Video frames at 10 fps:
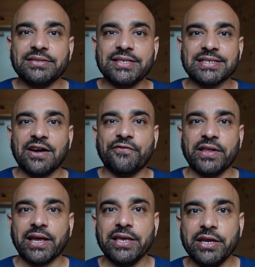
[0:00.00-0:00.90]
the discount for
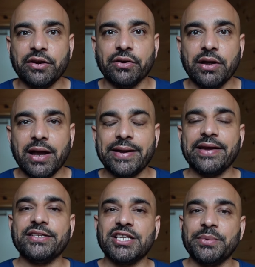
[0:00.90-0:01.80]
like a year, and
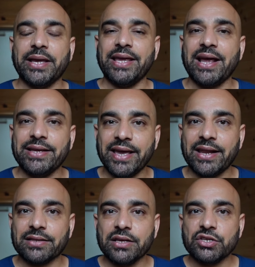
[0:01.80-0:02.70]
now you tell me I can't get it.